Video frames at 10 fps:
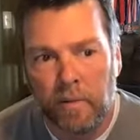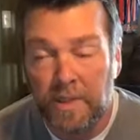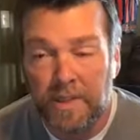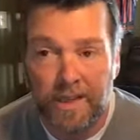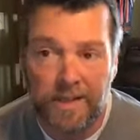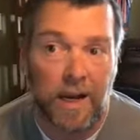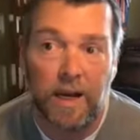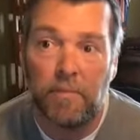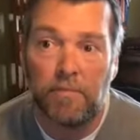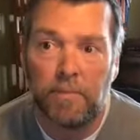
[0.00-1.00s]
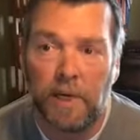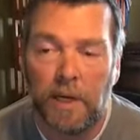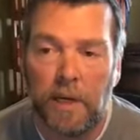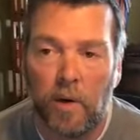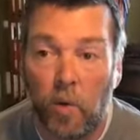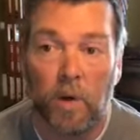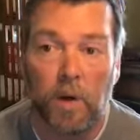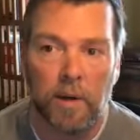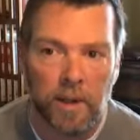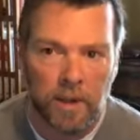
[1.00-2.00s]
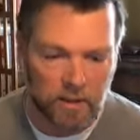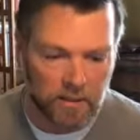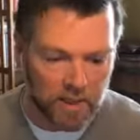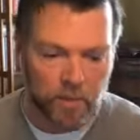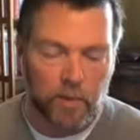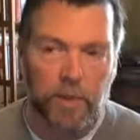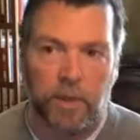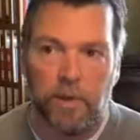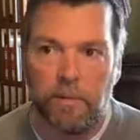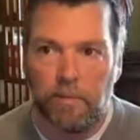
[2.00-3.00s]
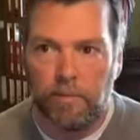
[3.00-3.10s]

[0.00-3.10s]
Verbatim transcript: would take time uh, or it would